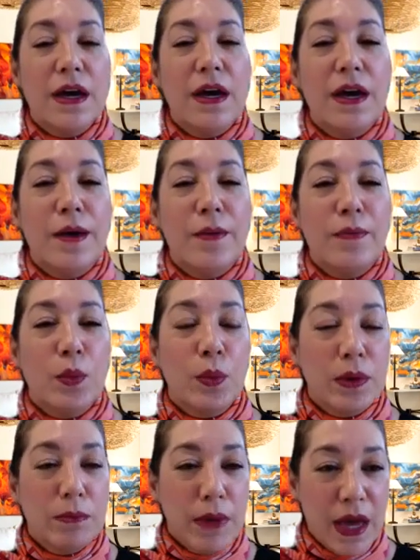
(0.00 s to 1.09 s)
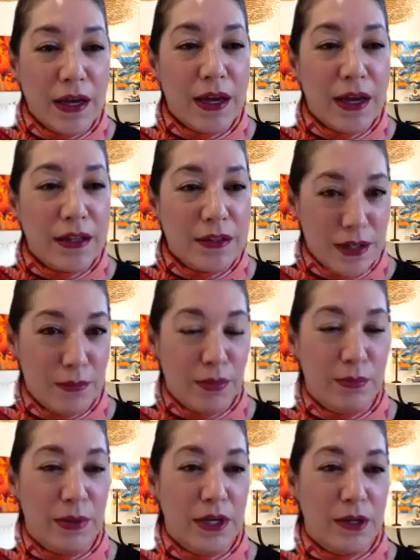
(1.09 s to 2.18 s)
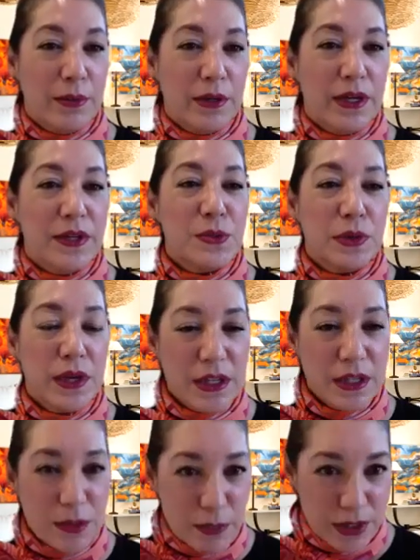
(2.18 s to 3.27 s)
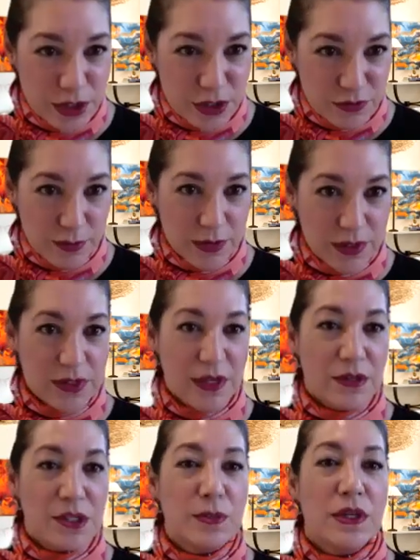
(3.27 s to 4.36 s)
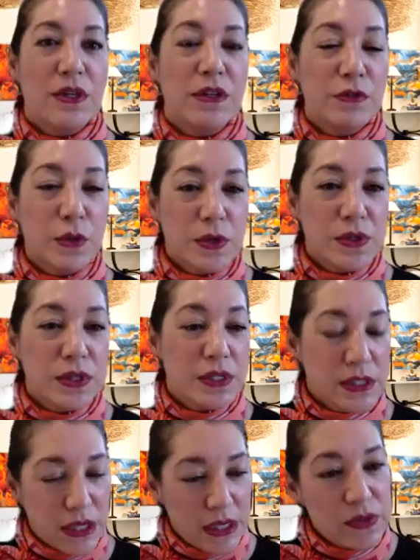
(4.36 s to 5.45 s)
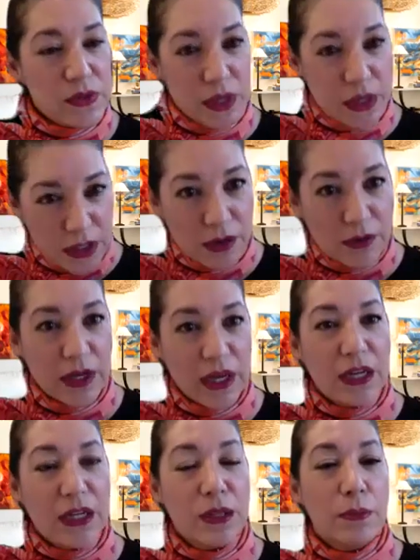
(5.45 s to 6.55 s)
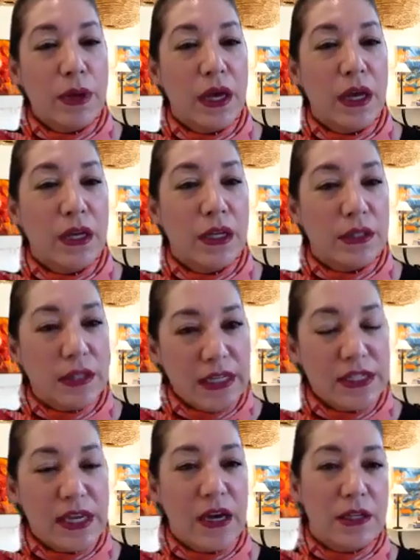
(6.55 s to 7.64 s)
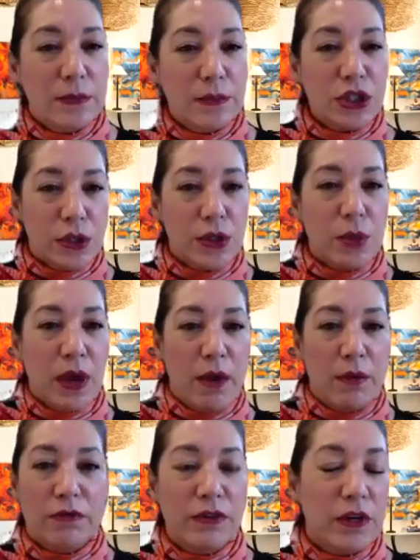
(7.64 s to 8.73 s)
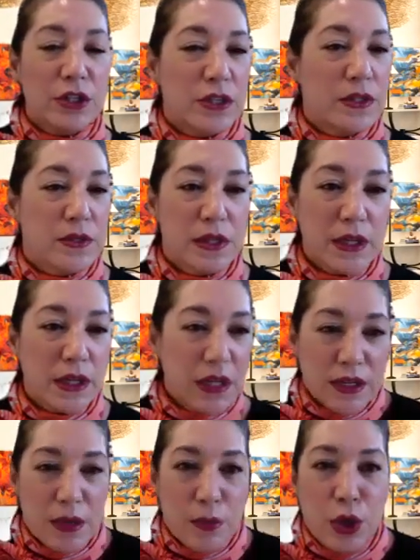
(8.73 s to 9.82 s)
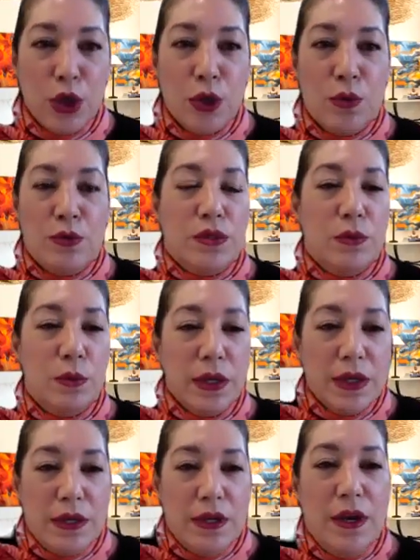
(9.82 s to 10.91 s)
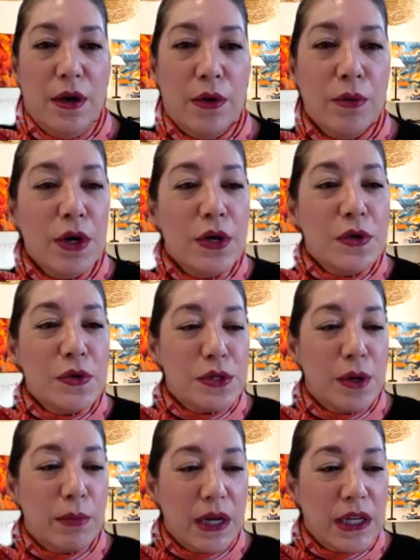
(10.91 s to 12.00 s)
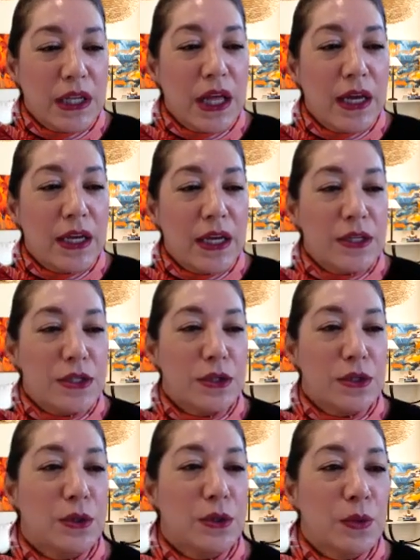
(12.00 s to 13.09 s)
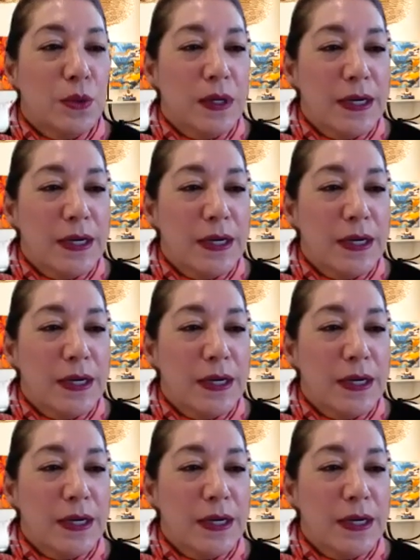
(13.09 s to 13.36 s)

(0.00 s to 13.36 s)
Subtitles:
We met at the Tempur-Pedic place. We're getting the pitch from the salesman. And of course he says, get in the bed, lay down, let me show you how it functions. And again, they were new, so we didn't know. So my client, who